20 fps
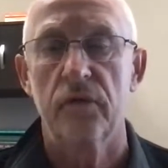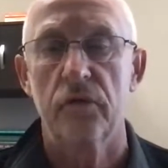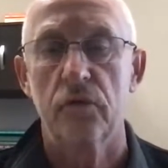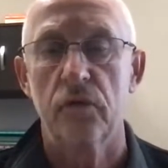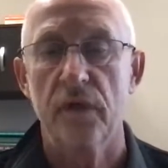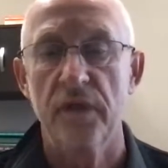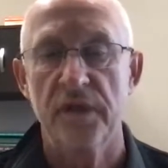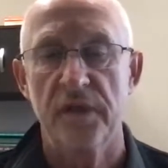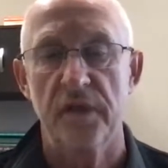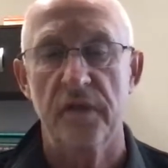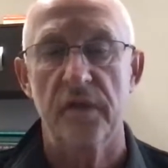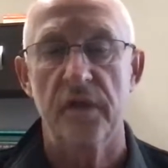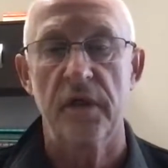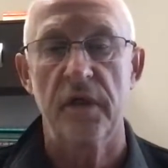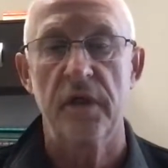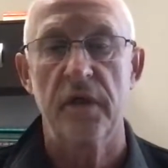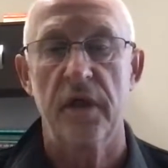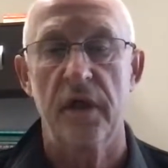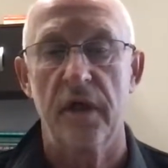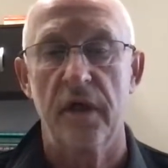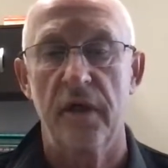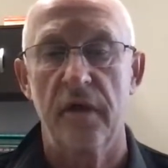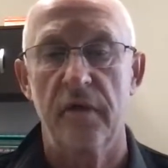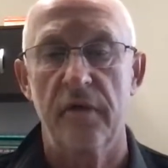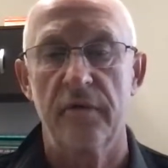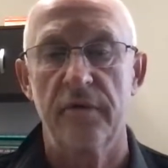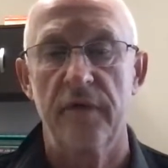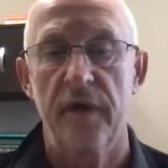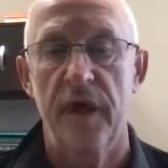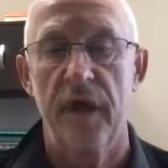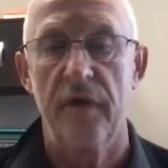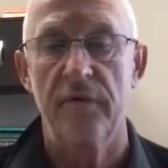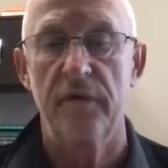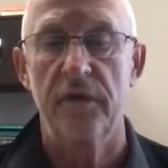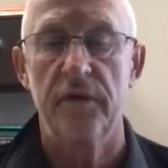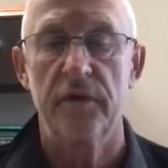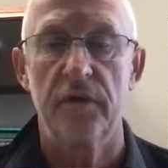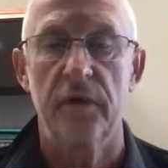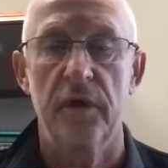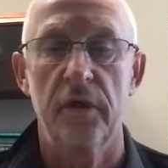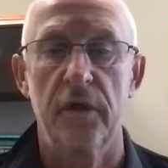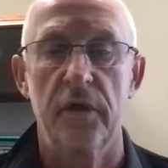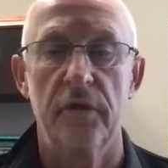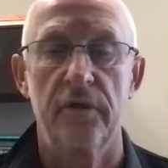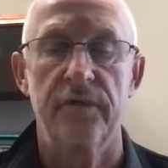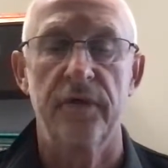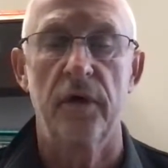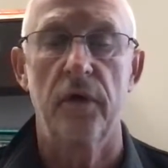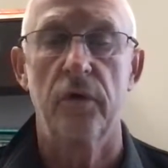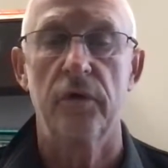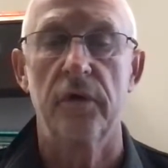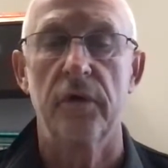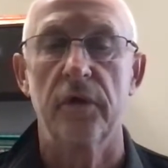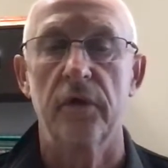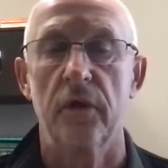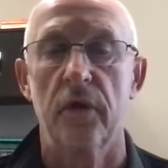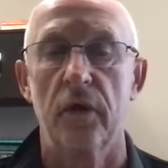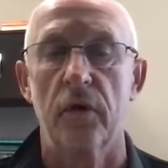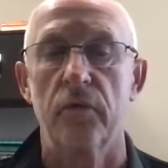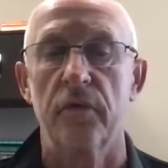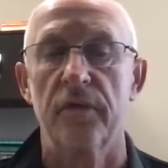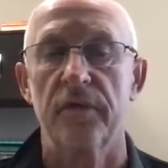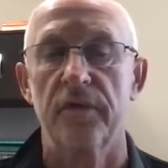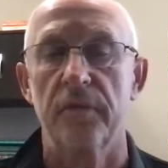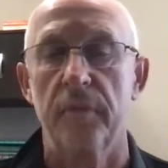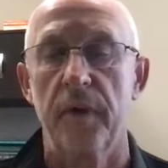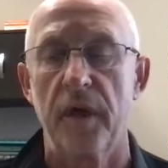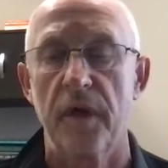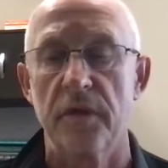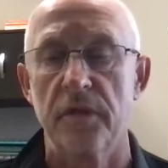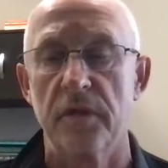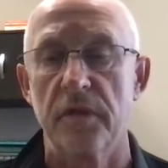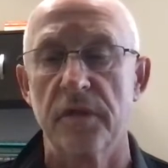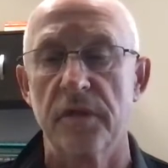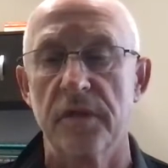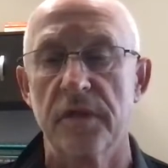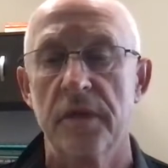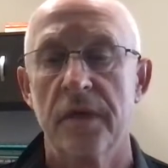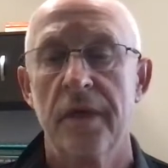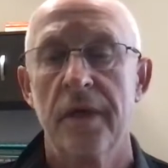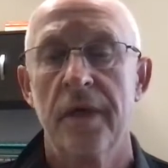recently of having to get on the phone and talk with some patients